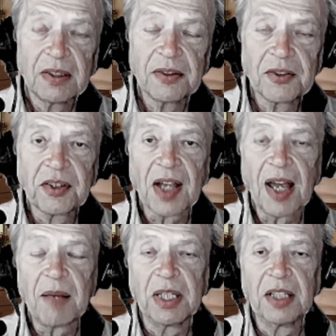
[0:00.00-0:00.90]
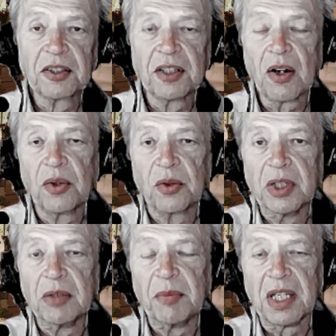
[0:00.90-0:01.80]
It's time to get to know the
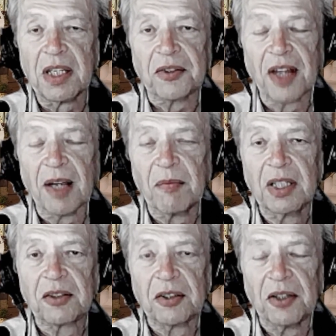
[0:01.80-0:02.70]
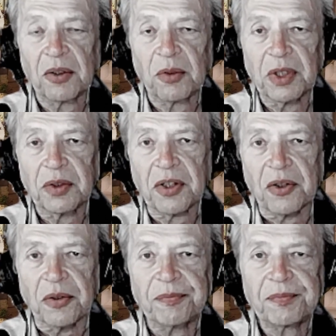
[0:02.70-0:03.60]
real me. It's time to get to know the real you.